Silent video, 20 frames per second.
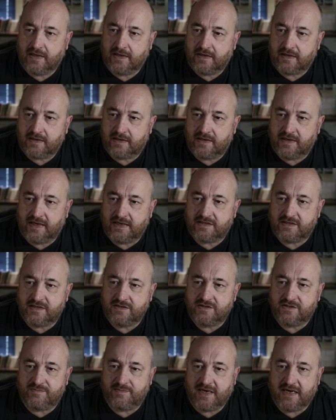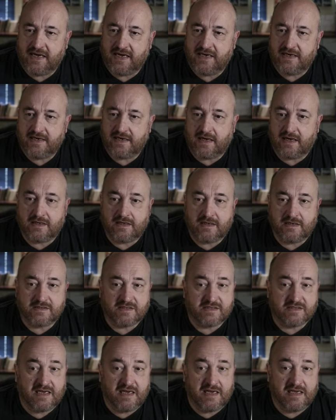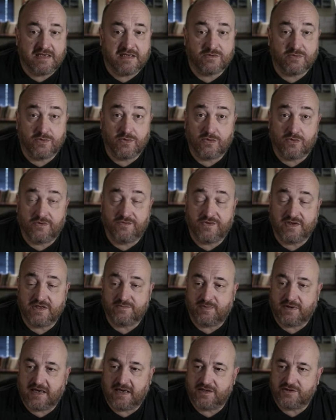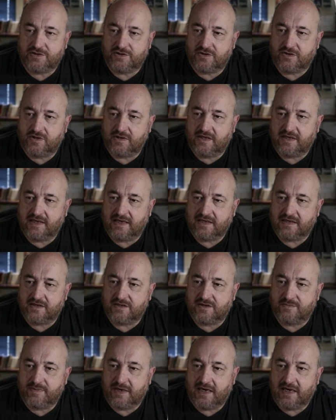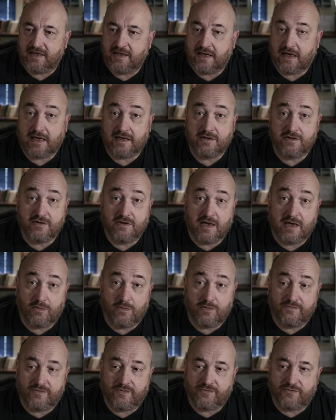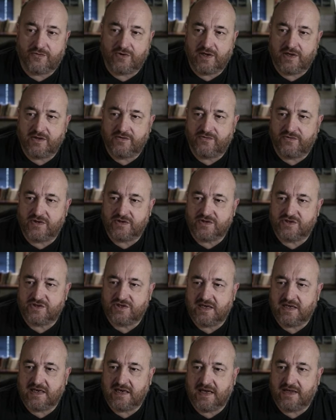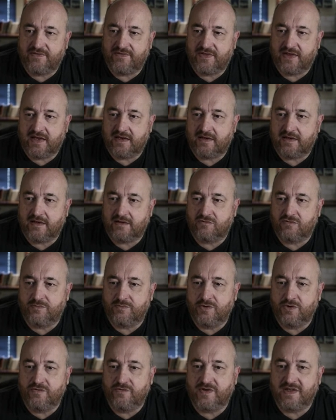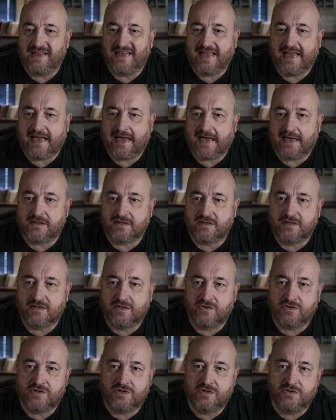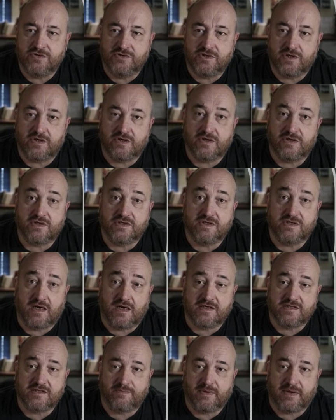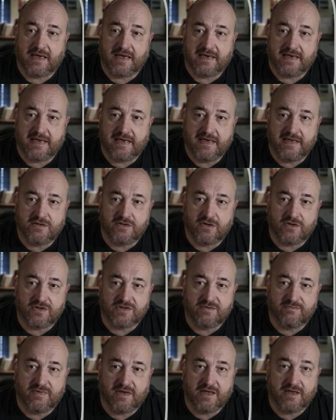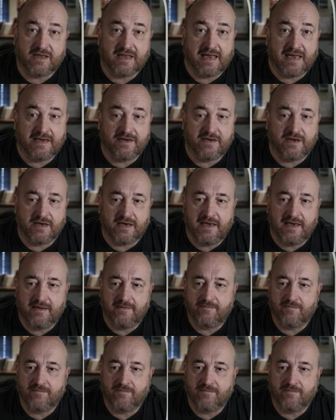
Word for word: Connecting domain, uh, as I say, is with all of these plans. You can connect the domain and you get one for free in the first year. And then removing the ads. So as soon as you go to the starter plan at $8 a month annually,